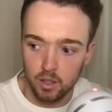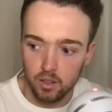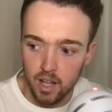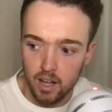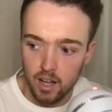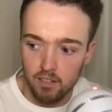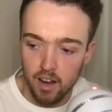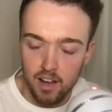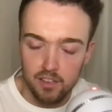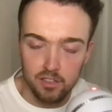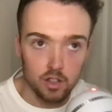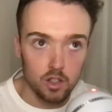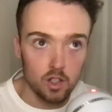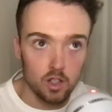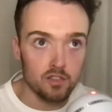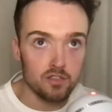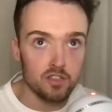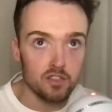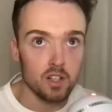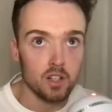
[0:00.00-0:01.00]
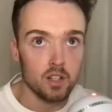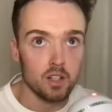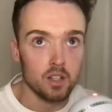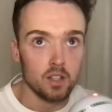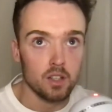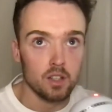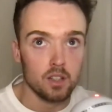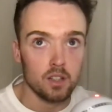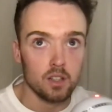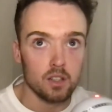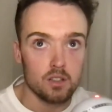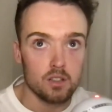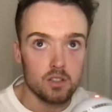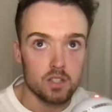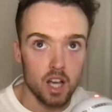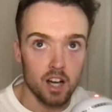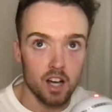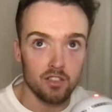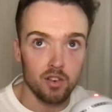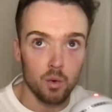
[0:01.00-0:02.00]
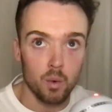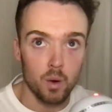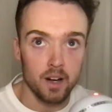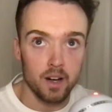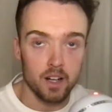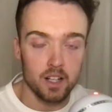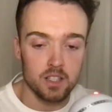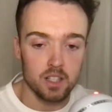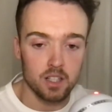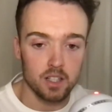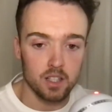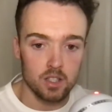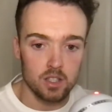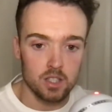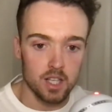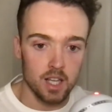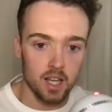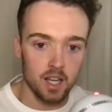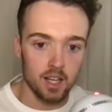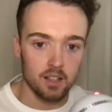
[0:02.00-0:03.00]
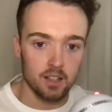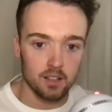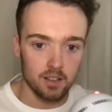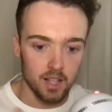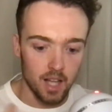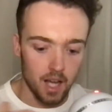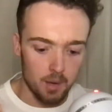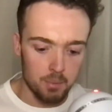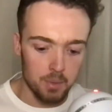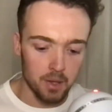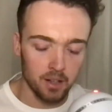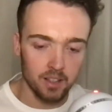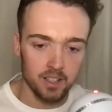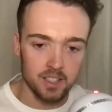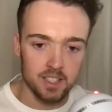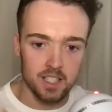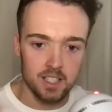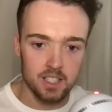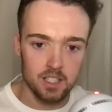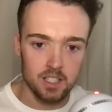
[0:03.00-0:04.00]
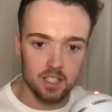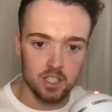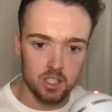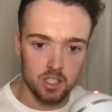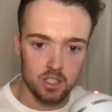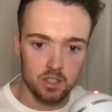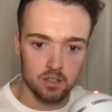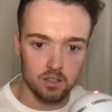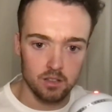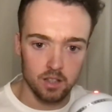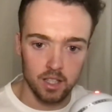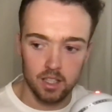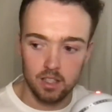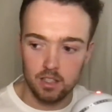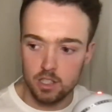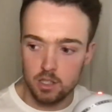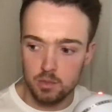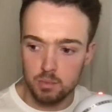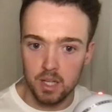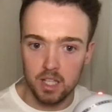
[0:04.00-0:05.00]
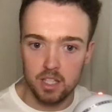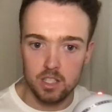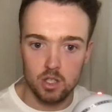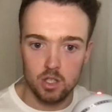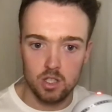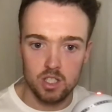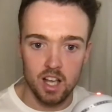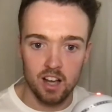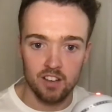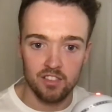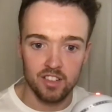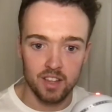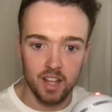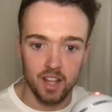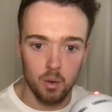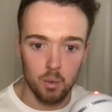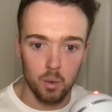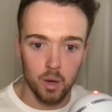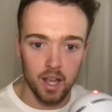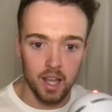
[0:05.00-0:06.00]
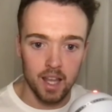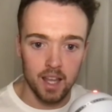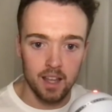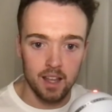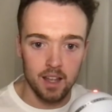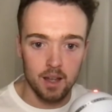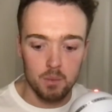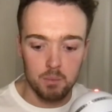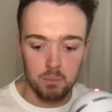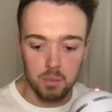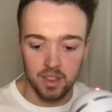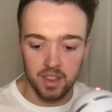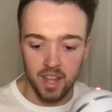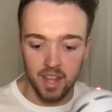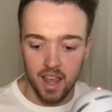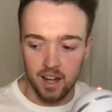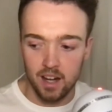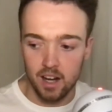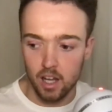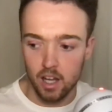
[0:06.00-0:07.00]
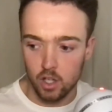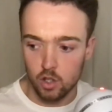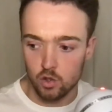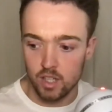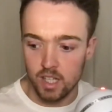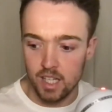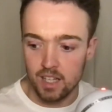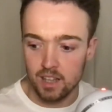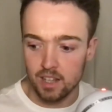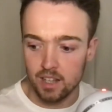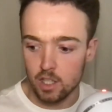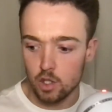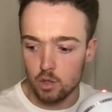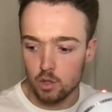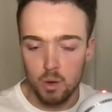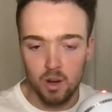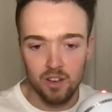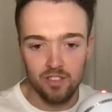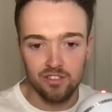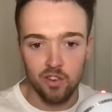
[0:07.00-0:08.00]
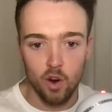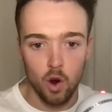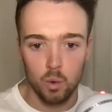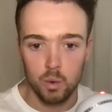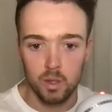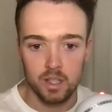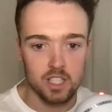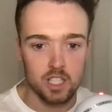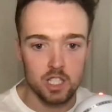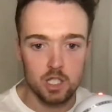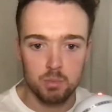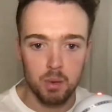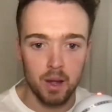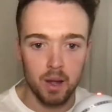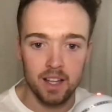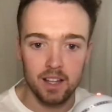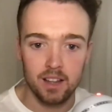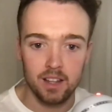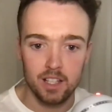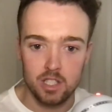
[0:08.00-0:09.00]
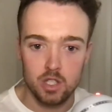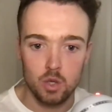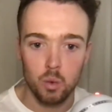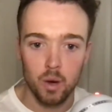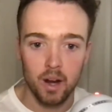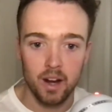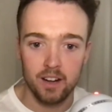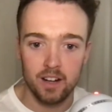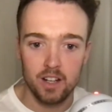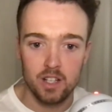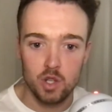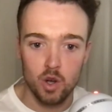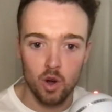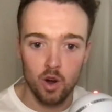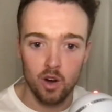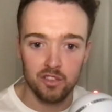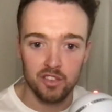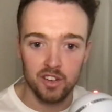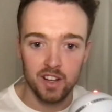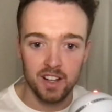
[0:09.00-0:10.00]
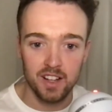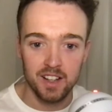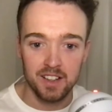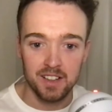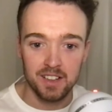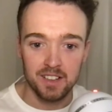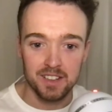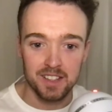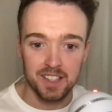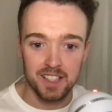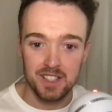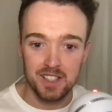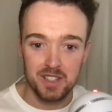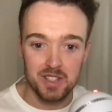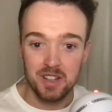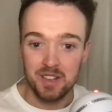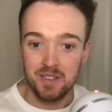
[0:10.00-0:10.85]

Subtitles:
That level of self-awareness, like you say, that ability to just like speak to yourself in that way, but then agree that you move forward despite this awareness of these